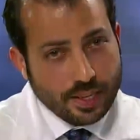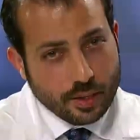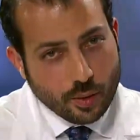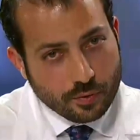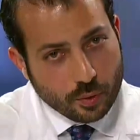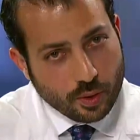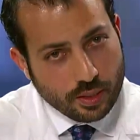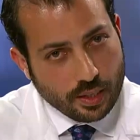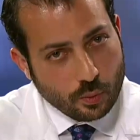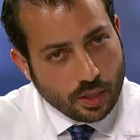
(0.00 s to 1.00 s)
Hello,
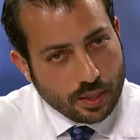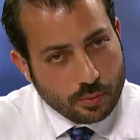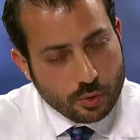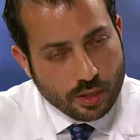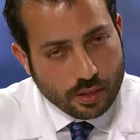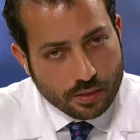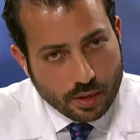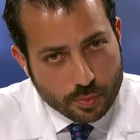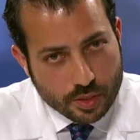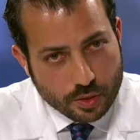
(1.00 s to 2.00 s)
everyone, and welcome to another
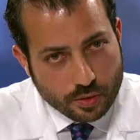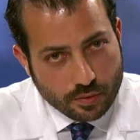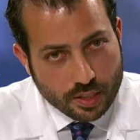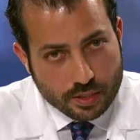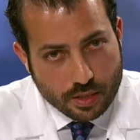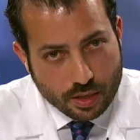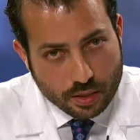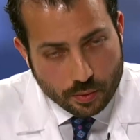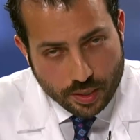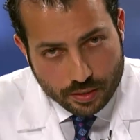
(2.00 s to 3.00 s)
episode of Let's Talk
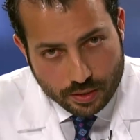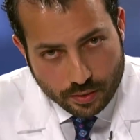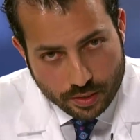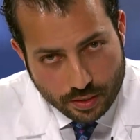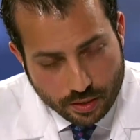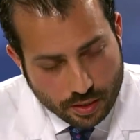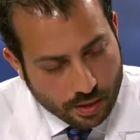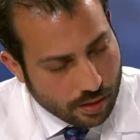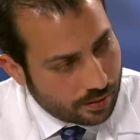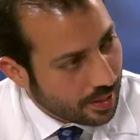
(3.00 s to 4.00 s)
Hereditary.
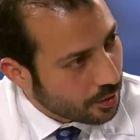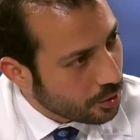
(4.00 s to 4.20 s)
Dr.